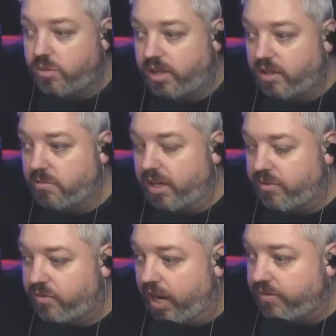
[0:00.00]
can make
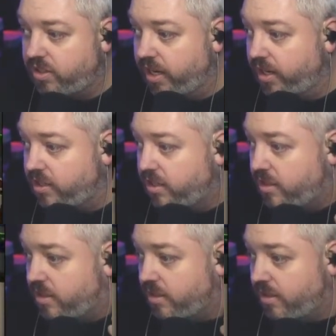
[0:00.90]
5 or 6.
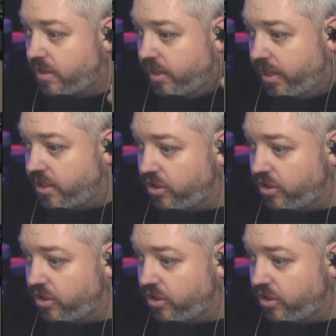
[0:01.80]
He's